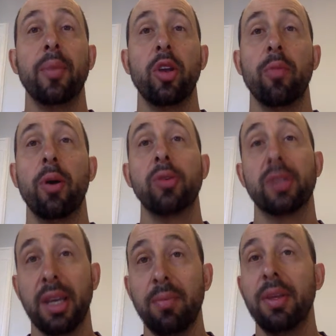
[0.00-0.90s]
Your posts
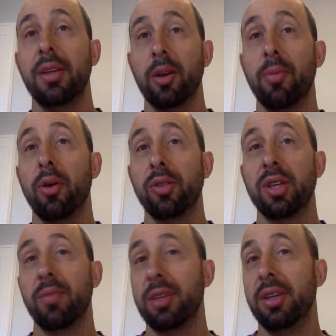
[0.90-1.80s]
can
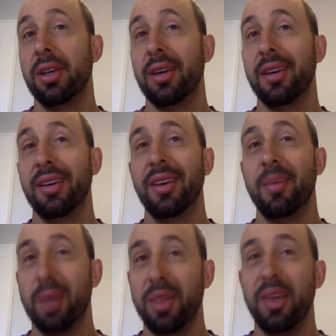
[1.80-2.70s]
be
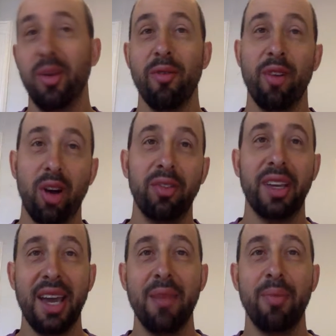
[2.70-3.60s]
pithy or involved
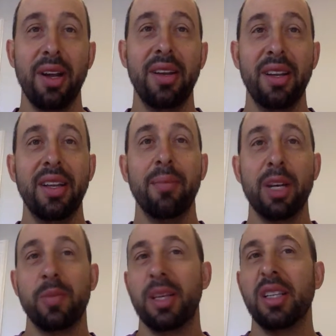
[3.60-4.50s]
again, but
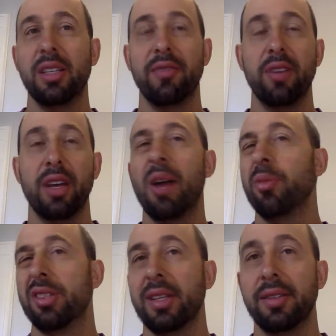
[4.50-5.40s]
must be at least a
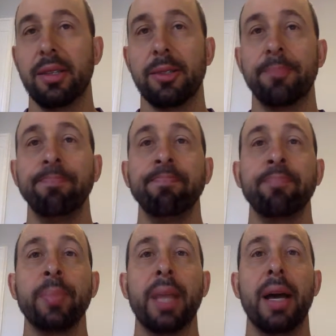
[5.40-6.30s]
couple sentences.
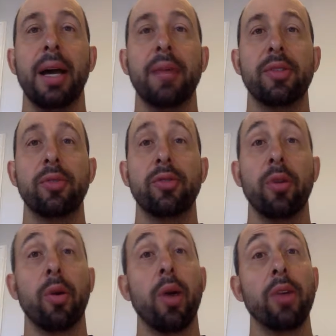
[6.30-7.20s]
Students
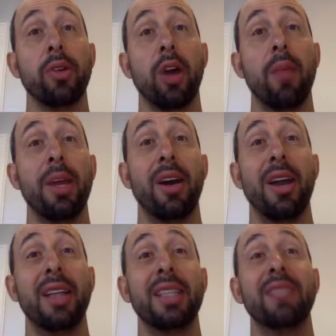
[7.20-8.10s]
are required to comment on
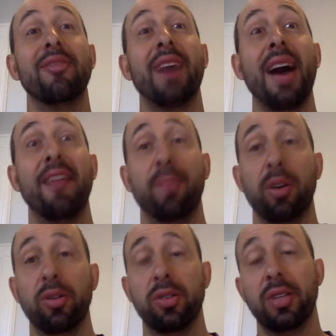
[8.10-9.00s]
at least 5
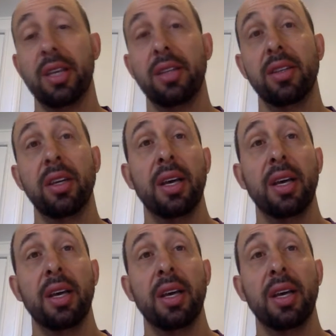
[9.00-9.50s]
posts and